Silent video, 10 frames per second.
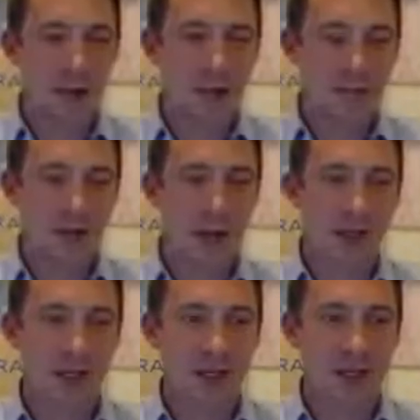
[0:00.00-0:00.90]
So I
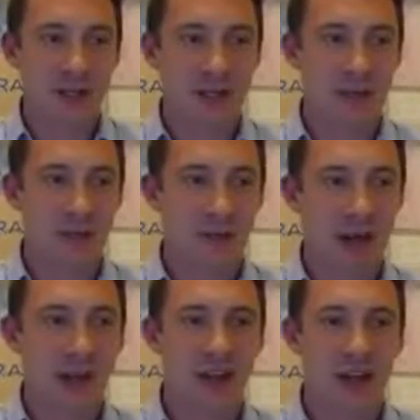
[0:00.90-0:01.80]
think the
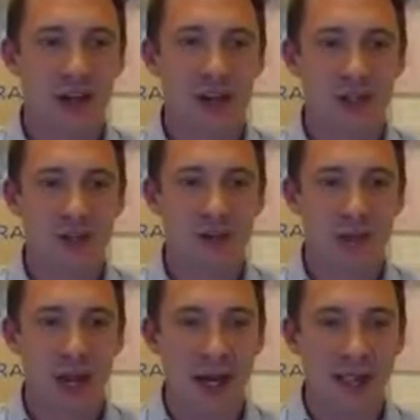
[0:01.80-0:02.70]
fact that the high street
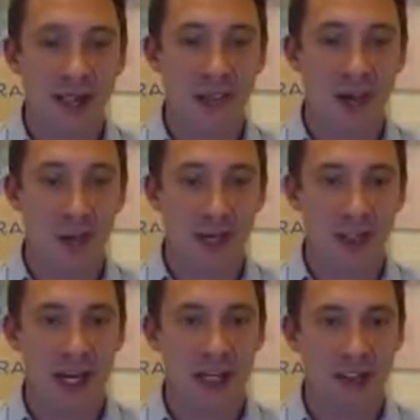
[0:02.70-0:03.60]
banks and some of the
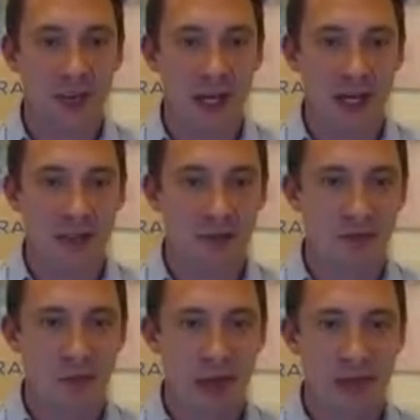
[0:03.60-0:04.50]
challenger banks
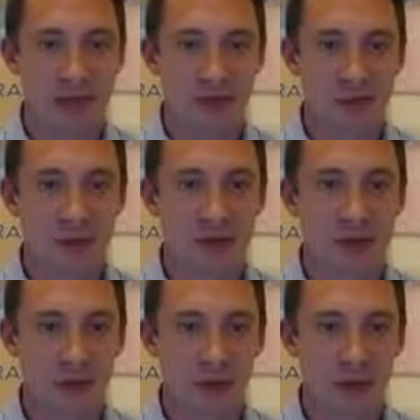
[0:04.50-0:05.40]
remain
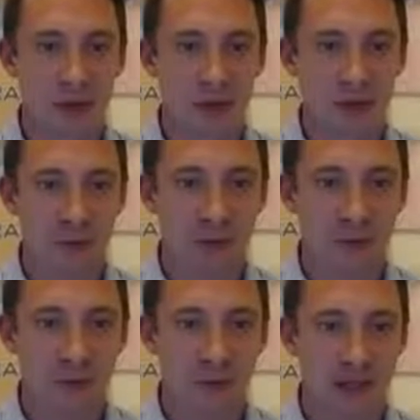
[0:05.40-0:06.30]
withdrawn from
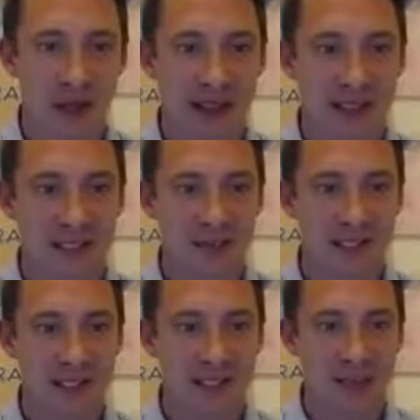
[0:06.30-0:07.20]
being, active
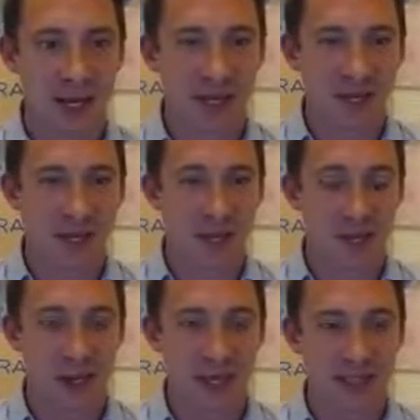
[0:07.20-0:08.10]
in this space has
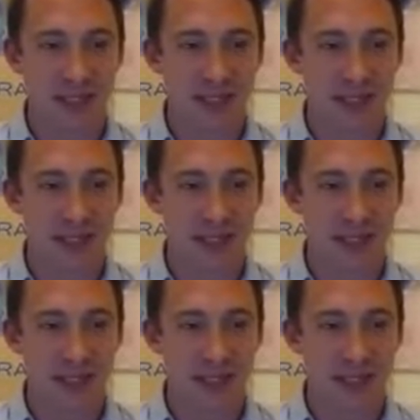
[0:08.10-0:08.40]
created